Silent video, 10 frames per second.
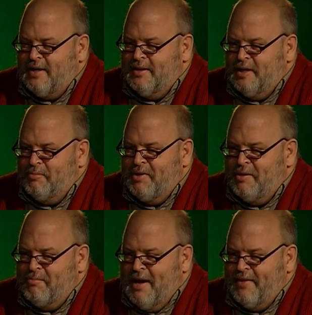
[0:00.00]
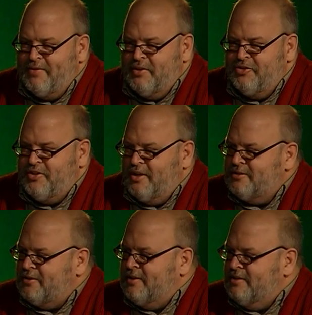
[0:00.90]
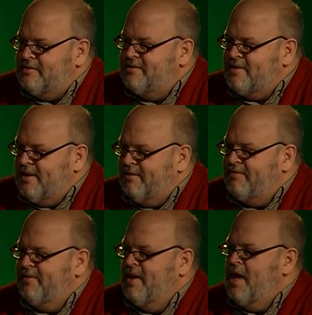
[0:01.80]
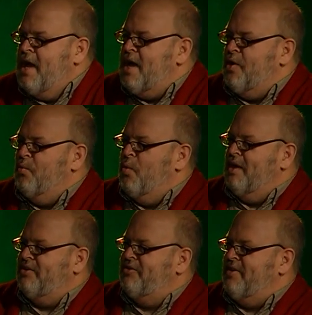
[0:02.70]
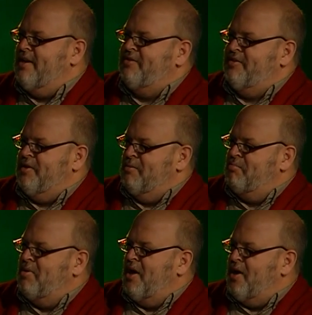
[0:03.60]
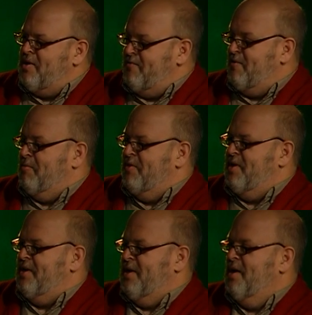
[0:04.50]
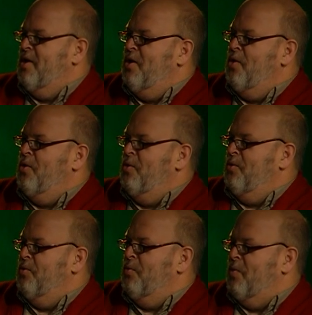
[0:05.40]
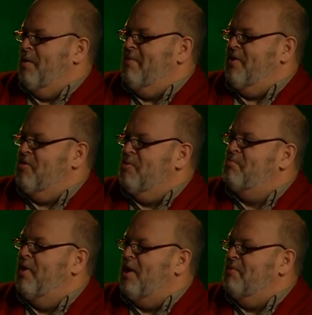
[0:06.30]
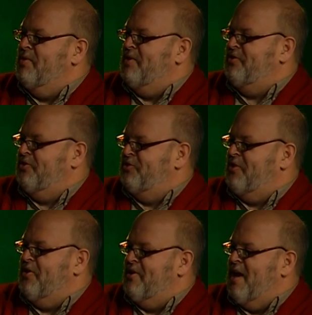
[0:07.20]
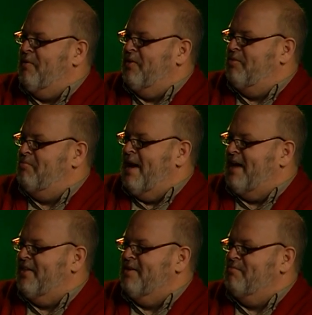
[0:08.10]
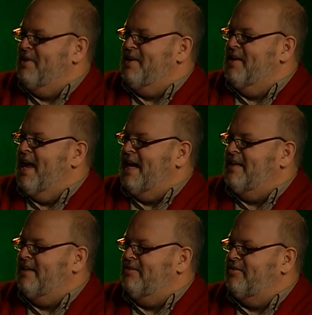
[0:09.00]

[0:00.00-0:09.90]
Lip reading: a little bit about the shelter itself and what sets it apart from the one-bedroom apartment that you started out with back in the mid-90s.